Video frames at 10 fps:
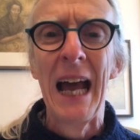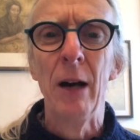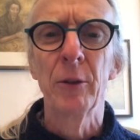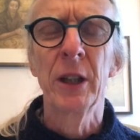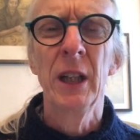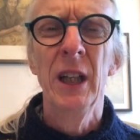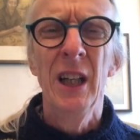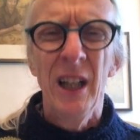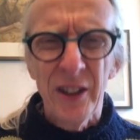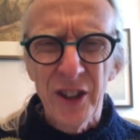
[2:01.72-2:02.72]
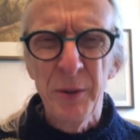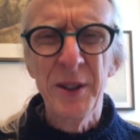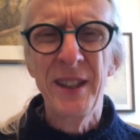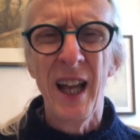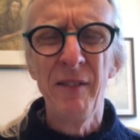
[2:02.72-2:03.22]
out, and she
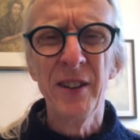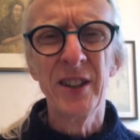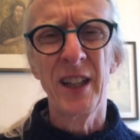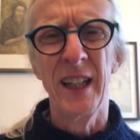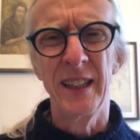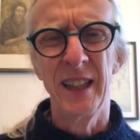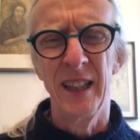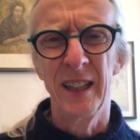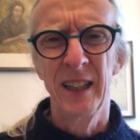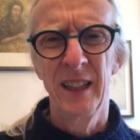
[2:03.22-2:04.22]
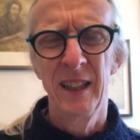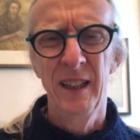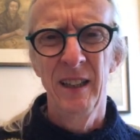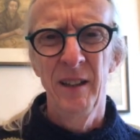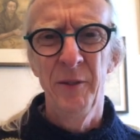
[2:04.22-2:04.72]
was devastated.
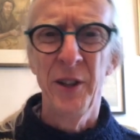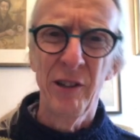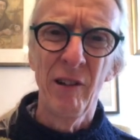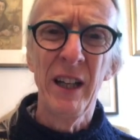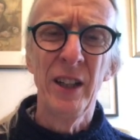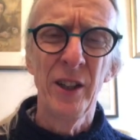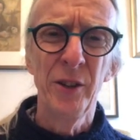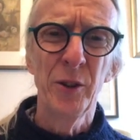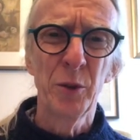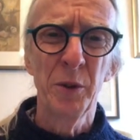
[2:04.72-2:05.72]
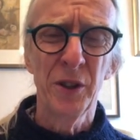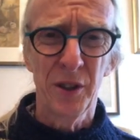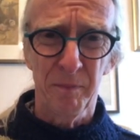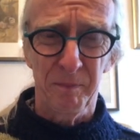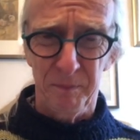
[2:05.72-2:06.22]
The great news
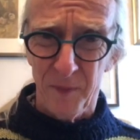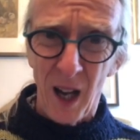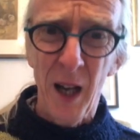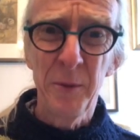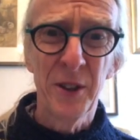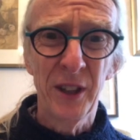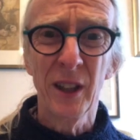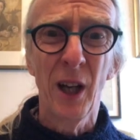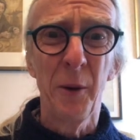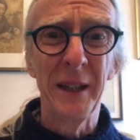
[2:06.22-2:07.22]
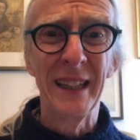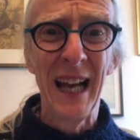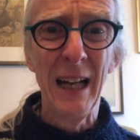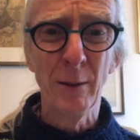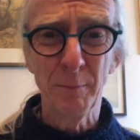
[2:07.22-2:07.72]
was I was still going
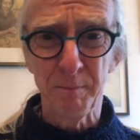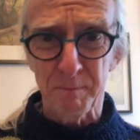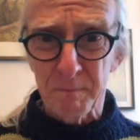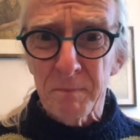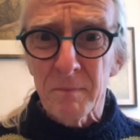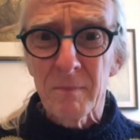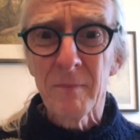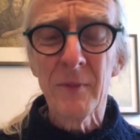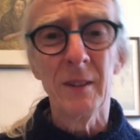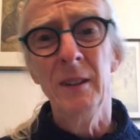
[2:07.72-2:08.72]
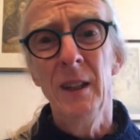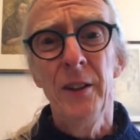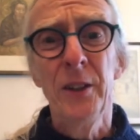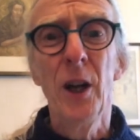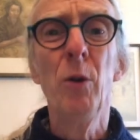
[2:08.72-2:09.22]
down,
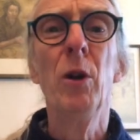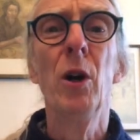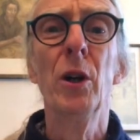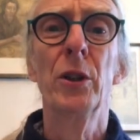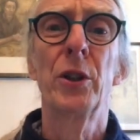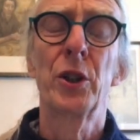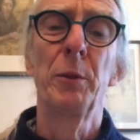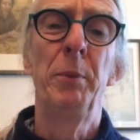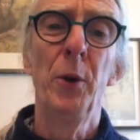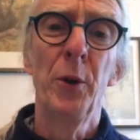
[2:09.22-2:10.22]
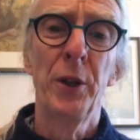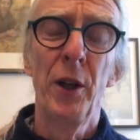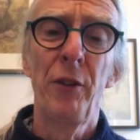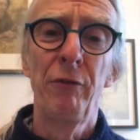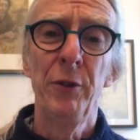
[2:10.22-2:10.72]
no longer to support
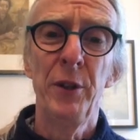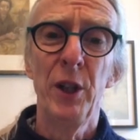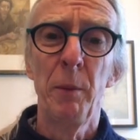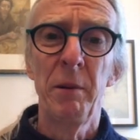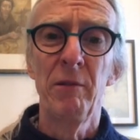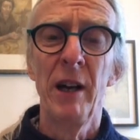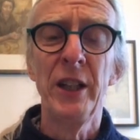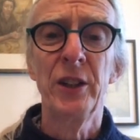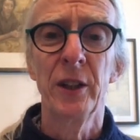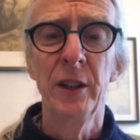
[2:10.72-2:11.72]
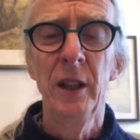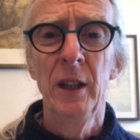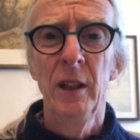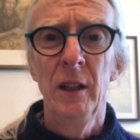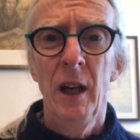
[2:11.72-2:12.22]
her through the operation,
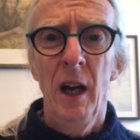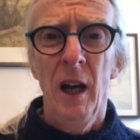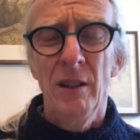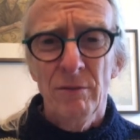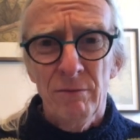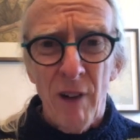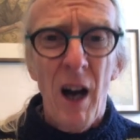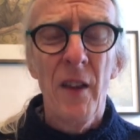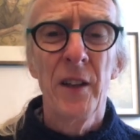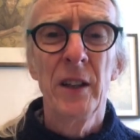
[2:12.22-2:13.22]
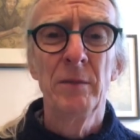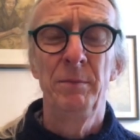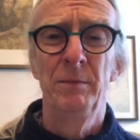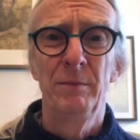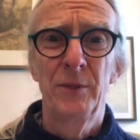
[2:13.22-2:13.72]
rather
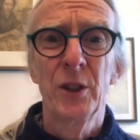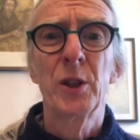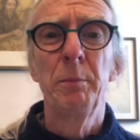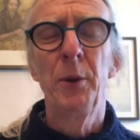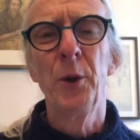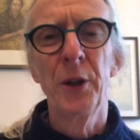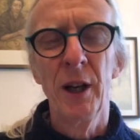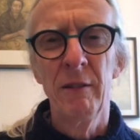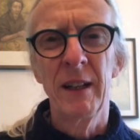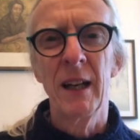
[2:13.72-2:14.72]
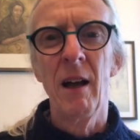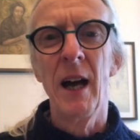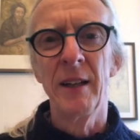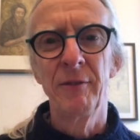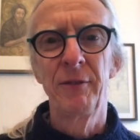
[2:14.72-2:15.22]
to support her in
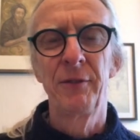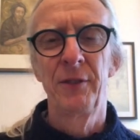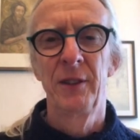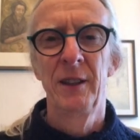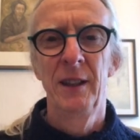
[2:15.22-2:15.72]
life.